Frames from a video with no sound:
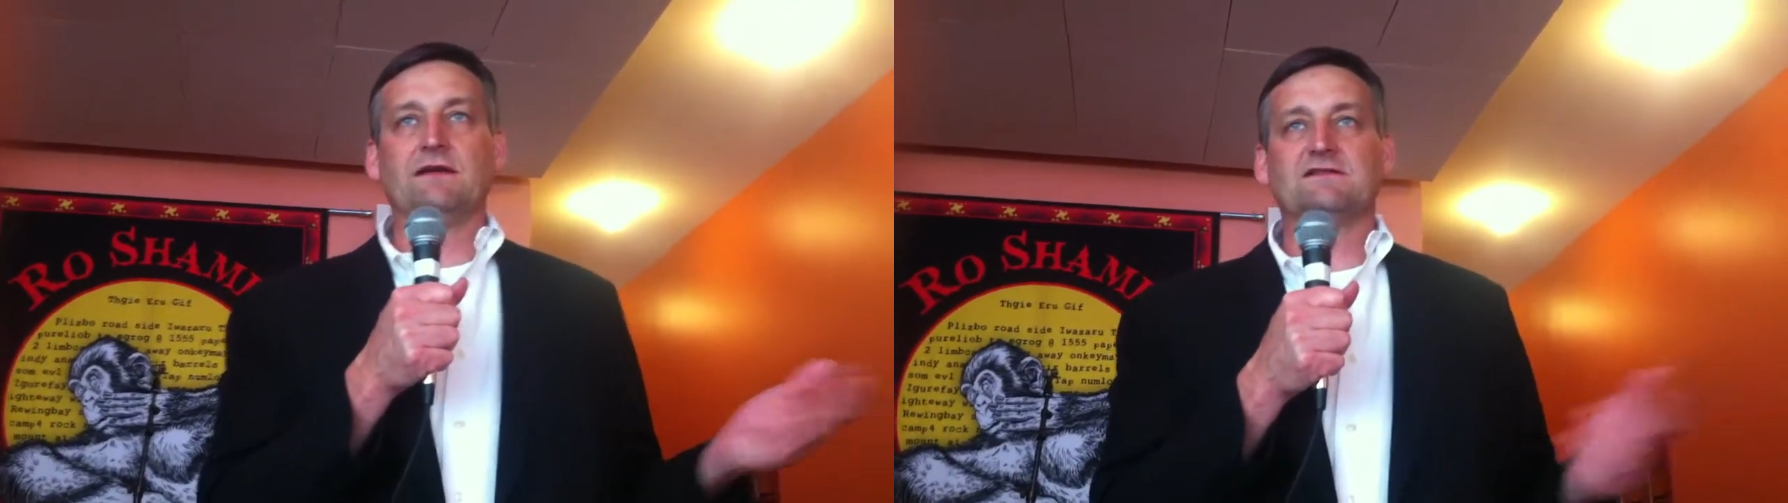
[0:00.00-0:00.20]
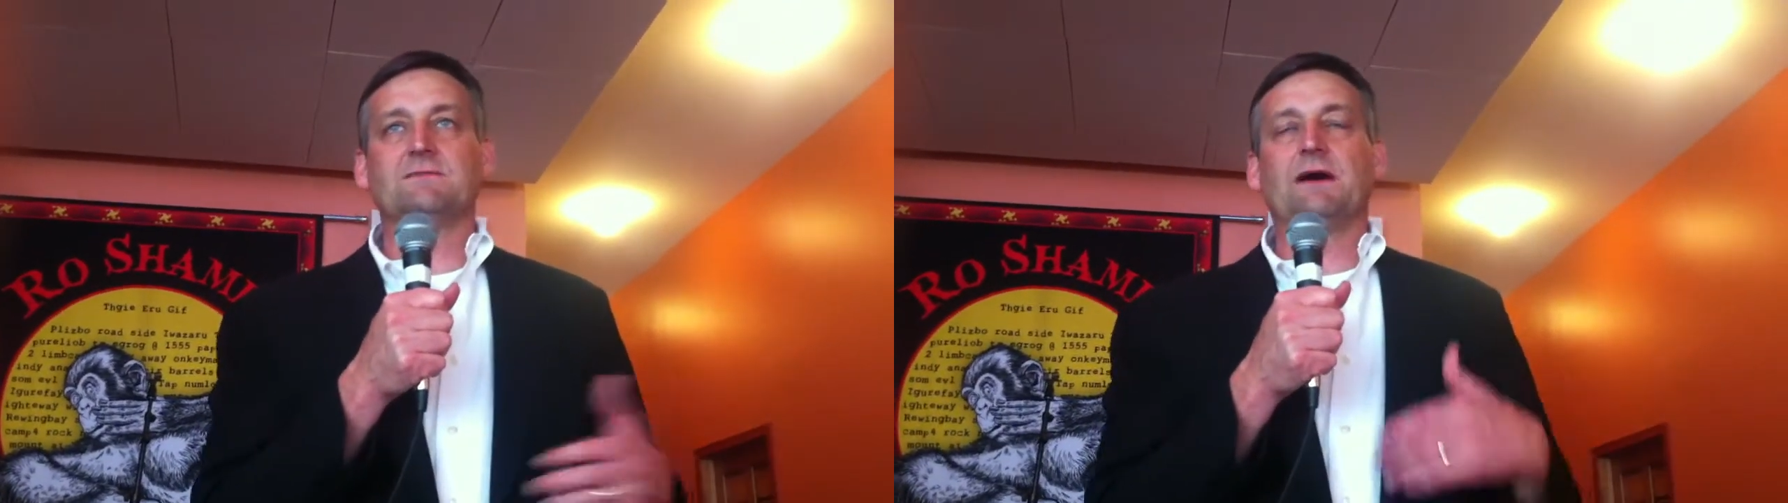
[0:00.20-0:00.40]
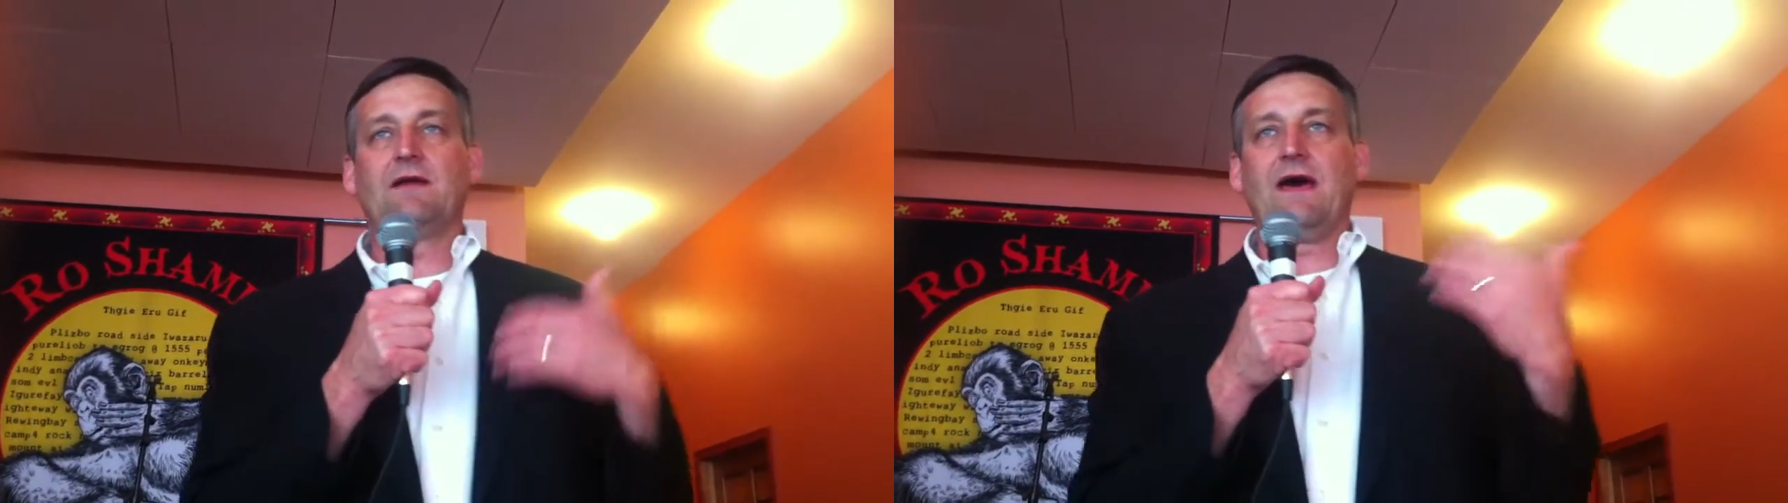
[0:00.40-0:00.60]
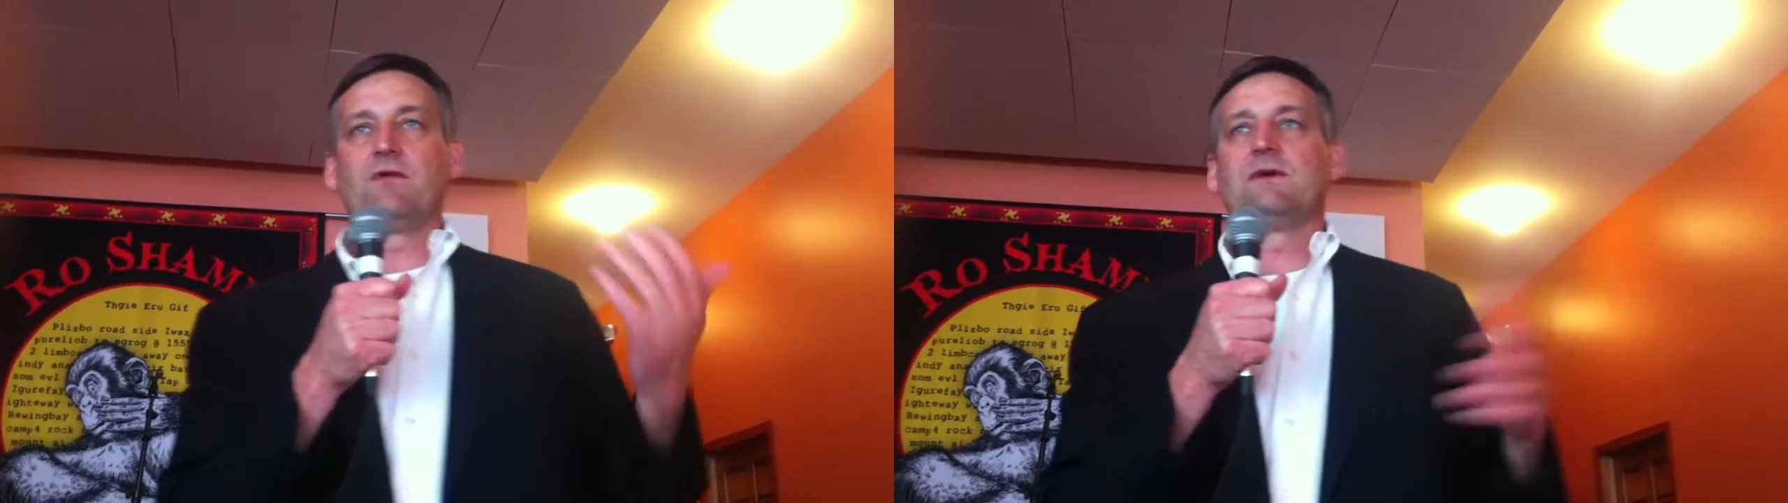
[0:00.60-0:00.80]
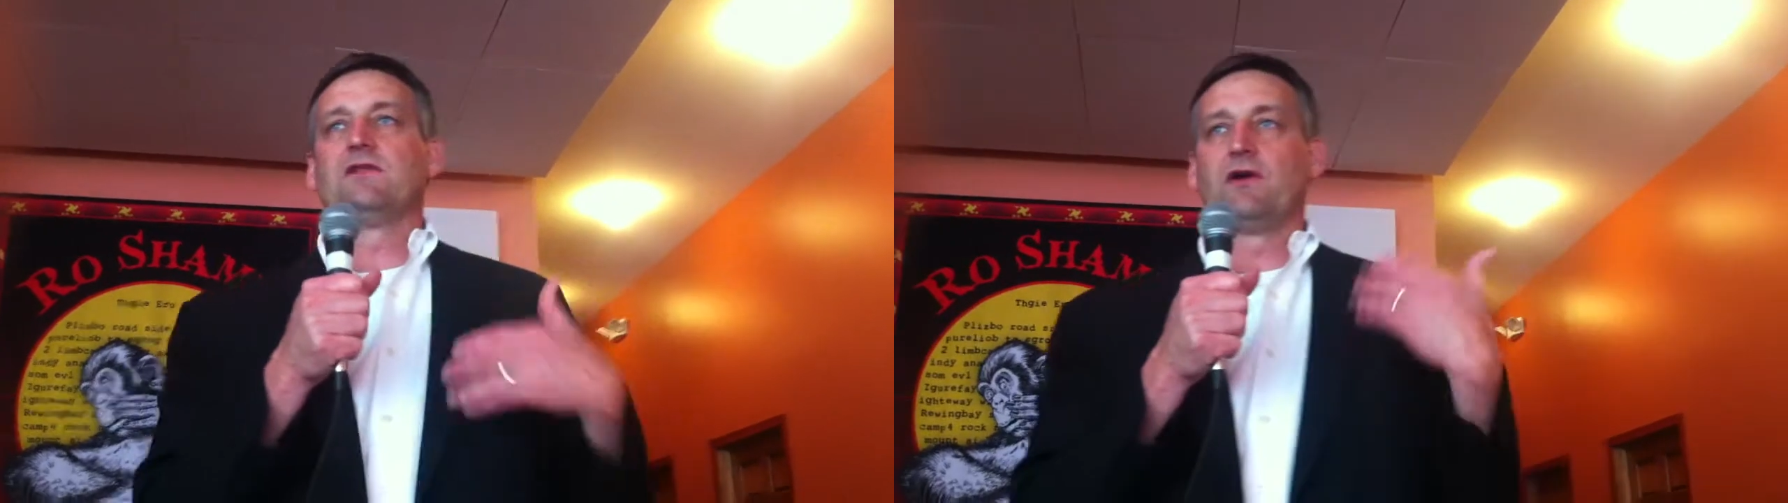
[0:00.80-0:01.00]
It's about
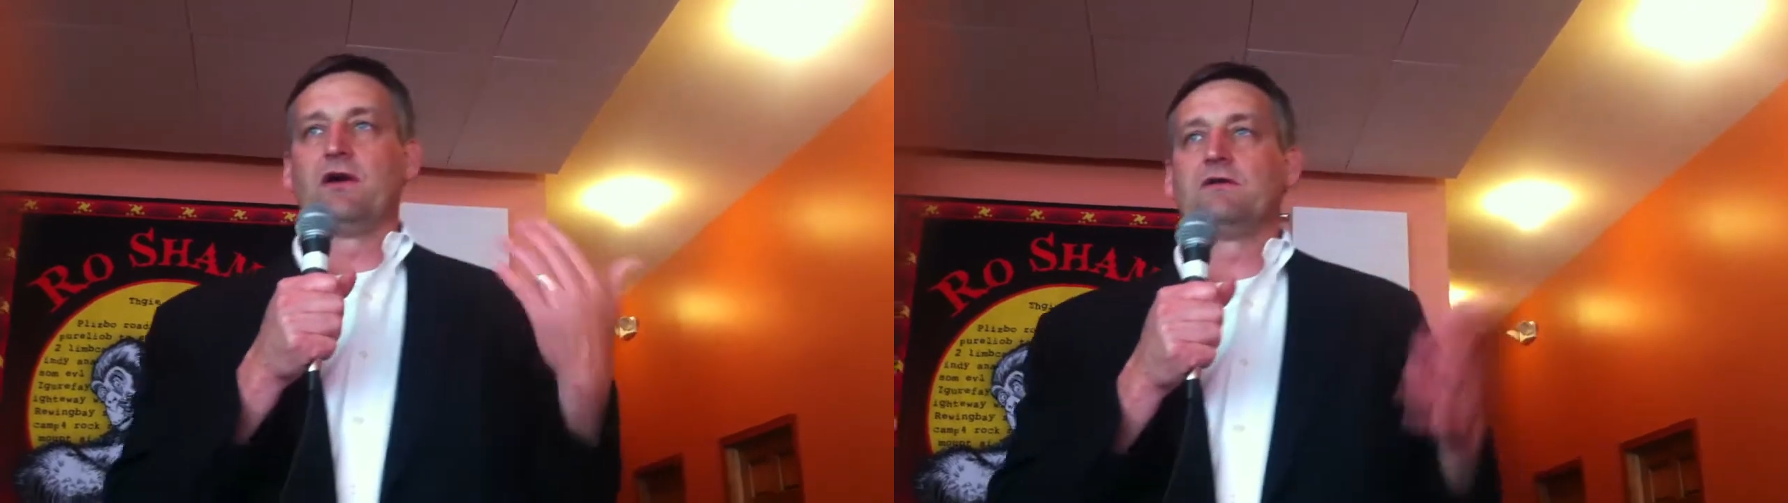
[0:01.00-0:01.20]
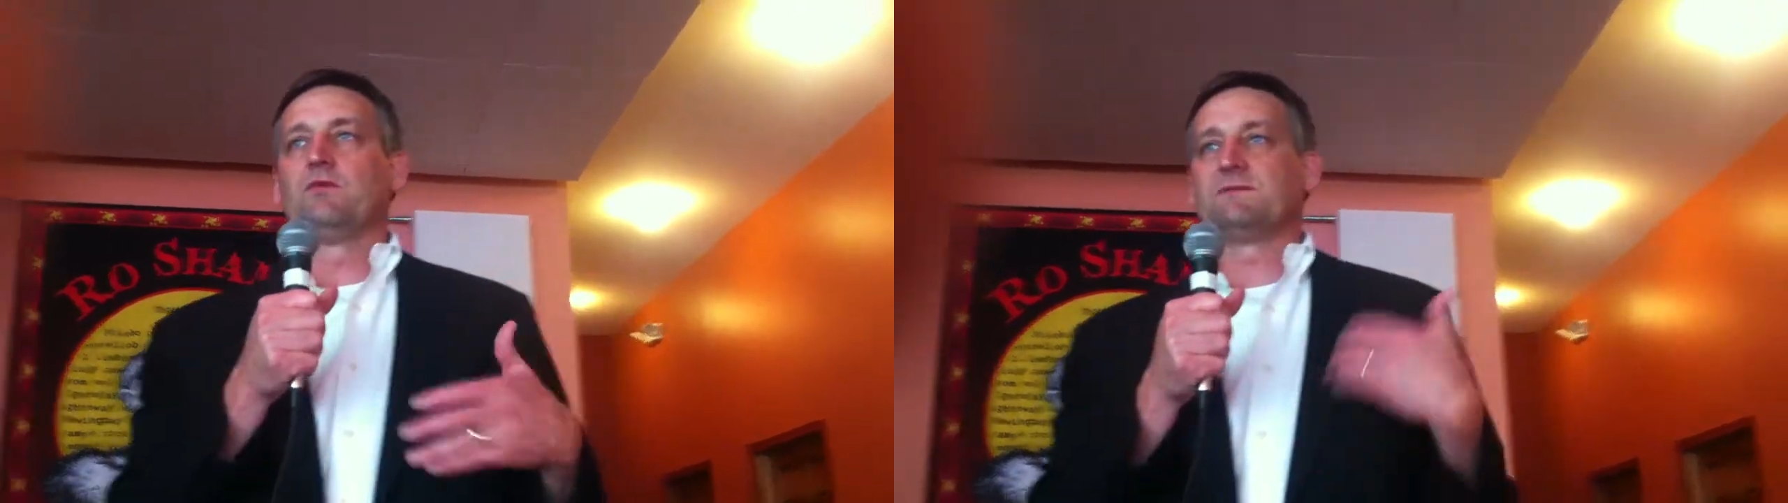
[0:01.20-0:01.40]
how do we learn